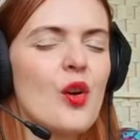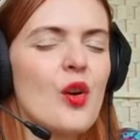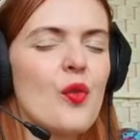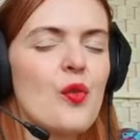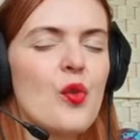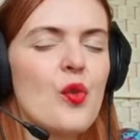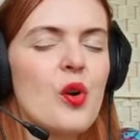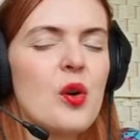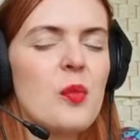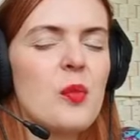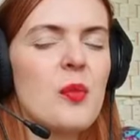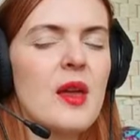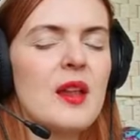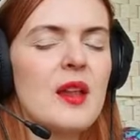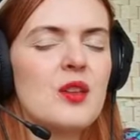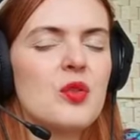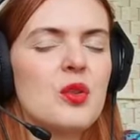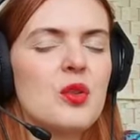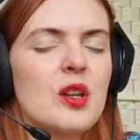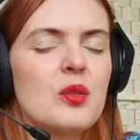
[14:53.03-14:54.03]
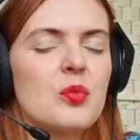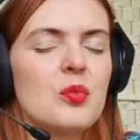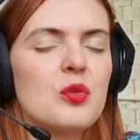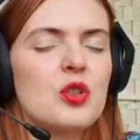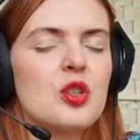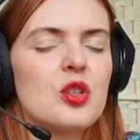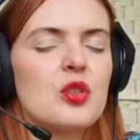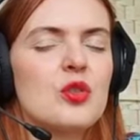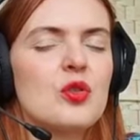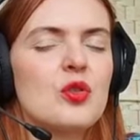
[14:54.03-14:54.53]
for men. You can
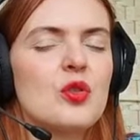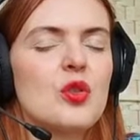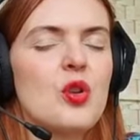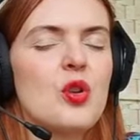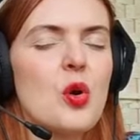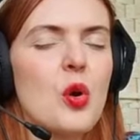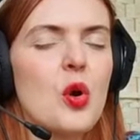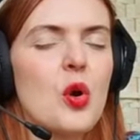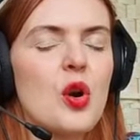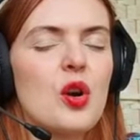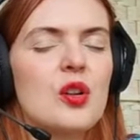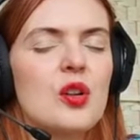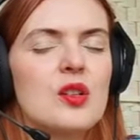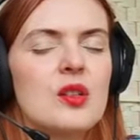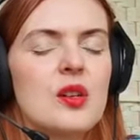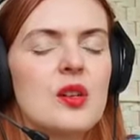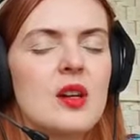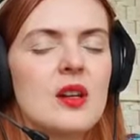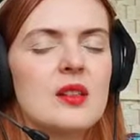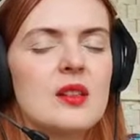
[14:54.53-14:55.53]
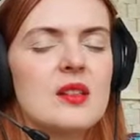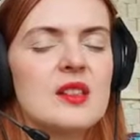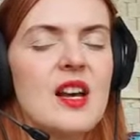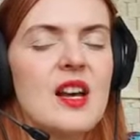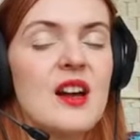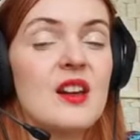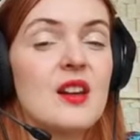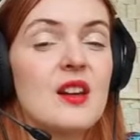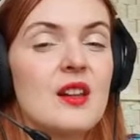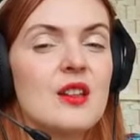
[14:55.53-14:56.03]
push it to your
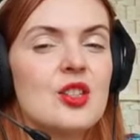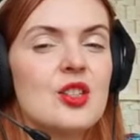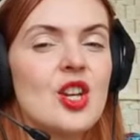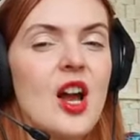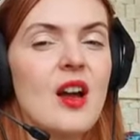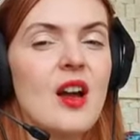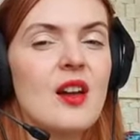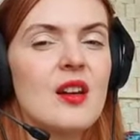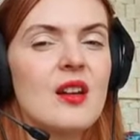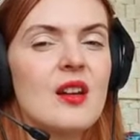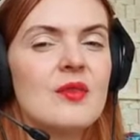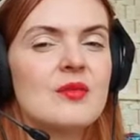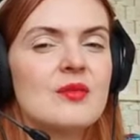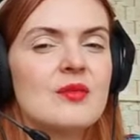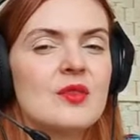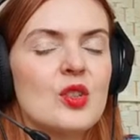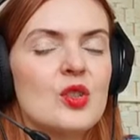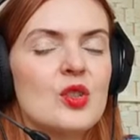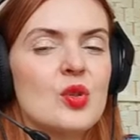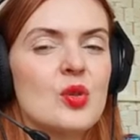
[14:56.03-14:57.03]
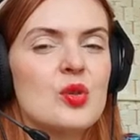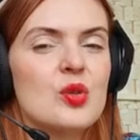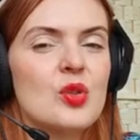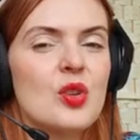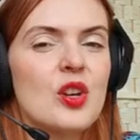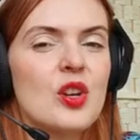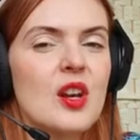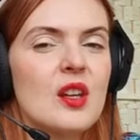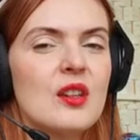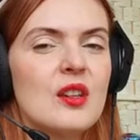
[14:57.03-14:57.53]
sacral chakra. It's also a
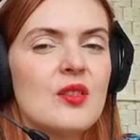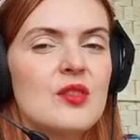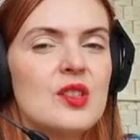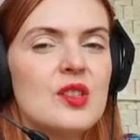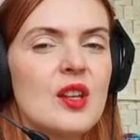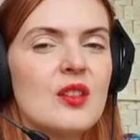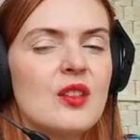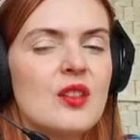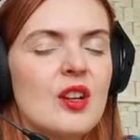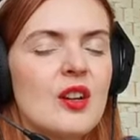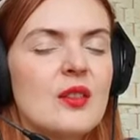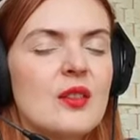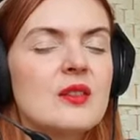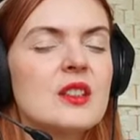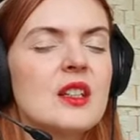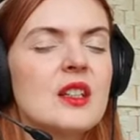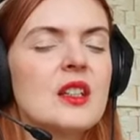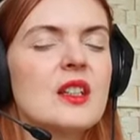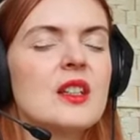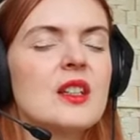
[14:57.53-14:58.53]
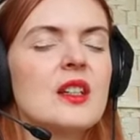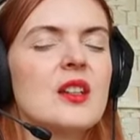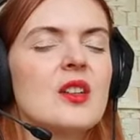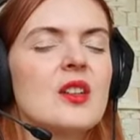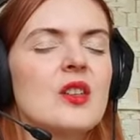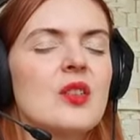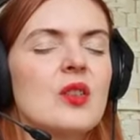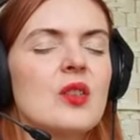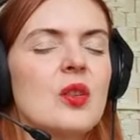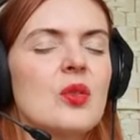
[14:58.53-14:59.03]
creative center.
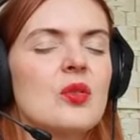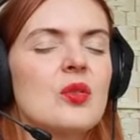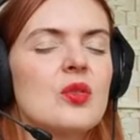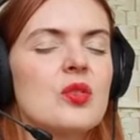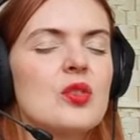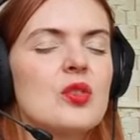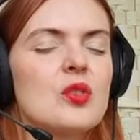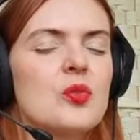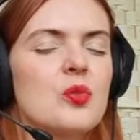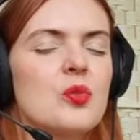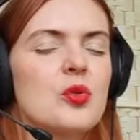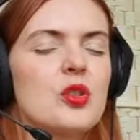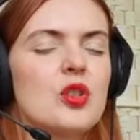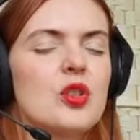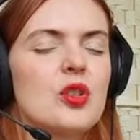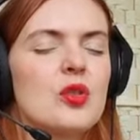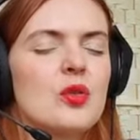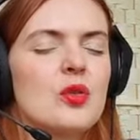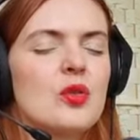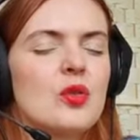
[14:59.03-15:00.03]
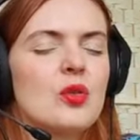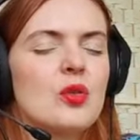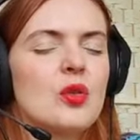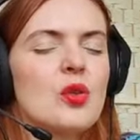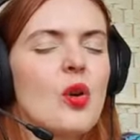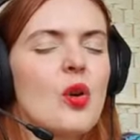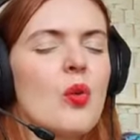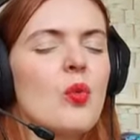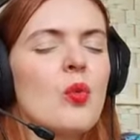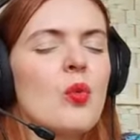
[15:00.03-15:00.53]
So just push it to
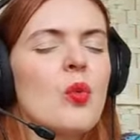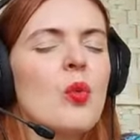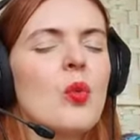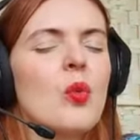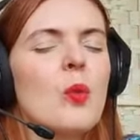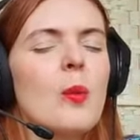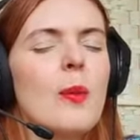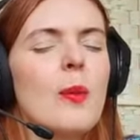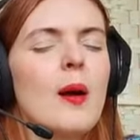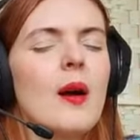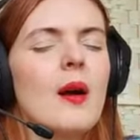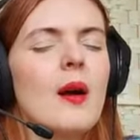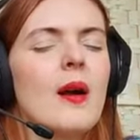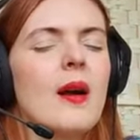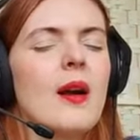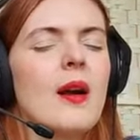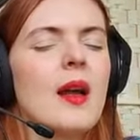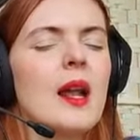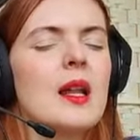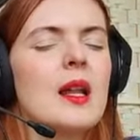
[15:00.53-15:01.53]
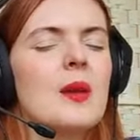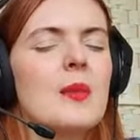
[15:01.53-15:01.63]
your womb and